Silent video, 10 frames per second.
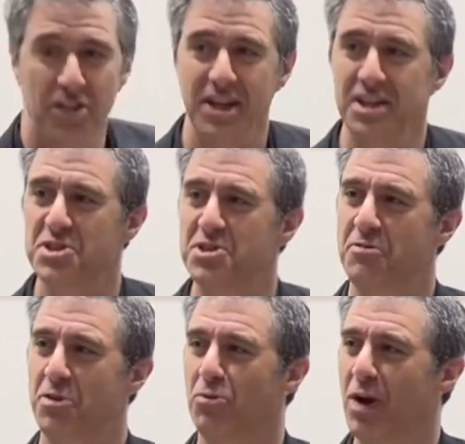thing is, is
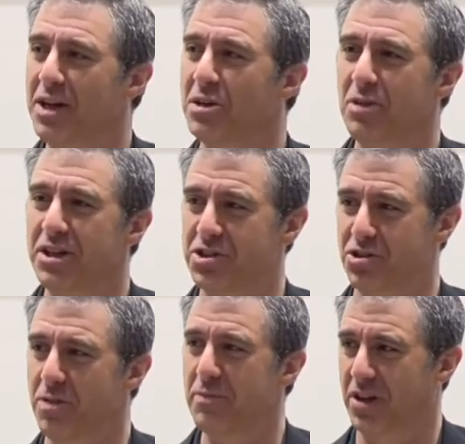if they're randomly
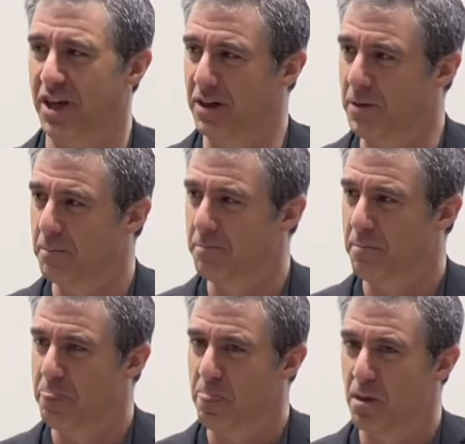distributed,
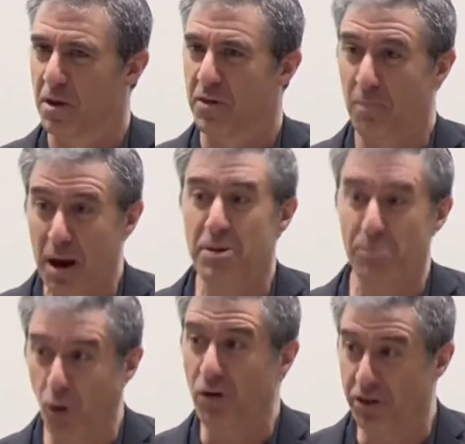there might be
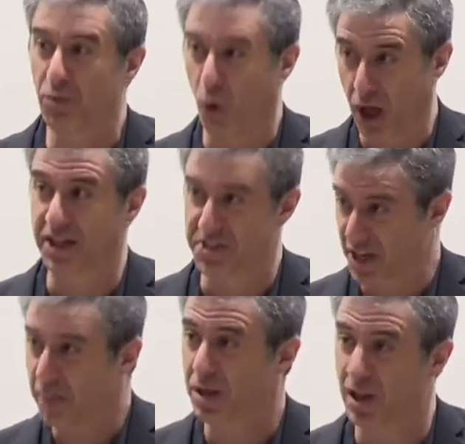more than one in some